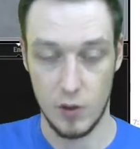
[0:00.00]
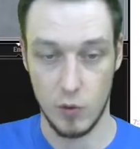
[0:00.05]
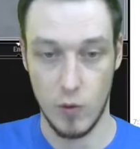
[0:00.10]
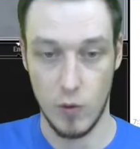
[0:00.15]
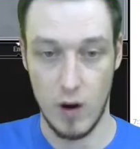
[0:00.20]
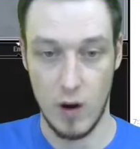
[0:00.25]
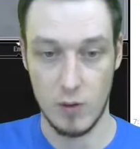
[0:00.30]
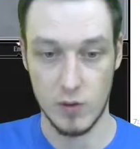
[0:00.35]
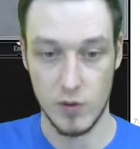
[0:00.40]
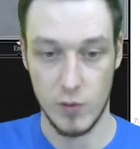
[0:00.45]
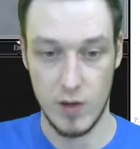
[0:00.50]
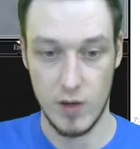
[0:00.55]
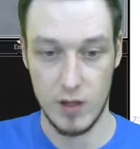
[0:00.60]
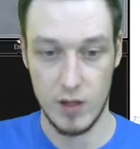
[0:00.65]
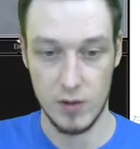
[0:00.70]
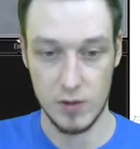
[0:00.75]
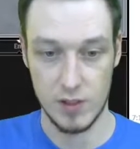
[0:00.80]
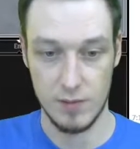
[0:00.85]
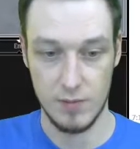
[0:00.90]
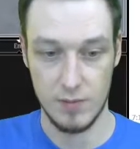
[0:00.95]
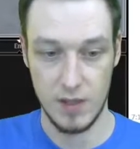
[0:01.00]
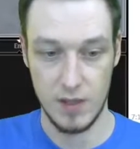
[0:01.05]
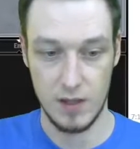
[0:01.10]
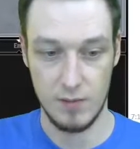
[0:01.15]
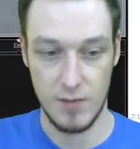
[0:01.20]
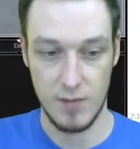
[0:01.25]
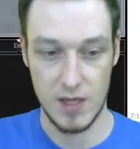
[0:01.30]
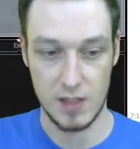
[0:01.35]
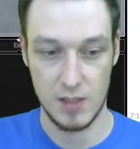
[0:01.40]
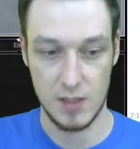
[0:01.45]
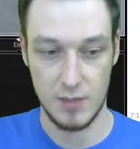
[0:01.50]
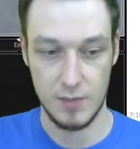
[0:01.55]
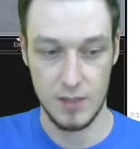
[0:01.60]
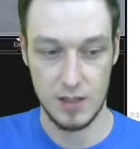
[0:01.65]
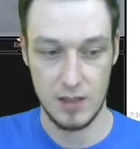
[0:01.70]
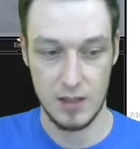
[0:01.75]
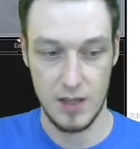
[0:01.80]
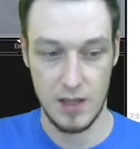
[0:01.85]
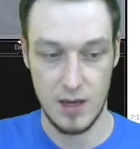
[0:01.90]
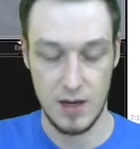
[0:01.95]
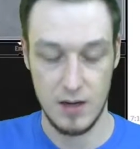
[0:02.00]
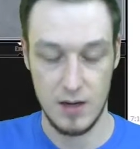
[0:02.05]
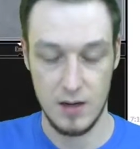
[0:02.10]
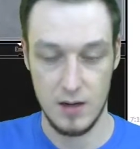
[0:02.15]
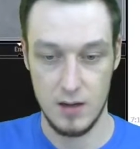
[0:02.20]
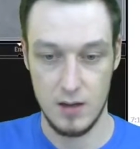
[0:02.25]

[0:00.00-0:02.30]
Groundswell or something messed up like that.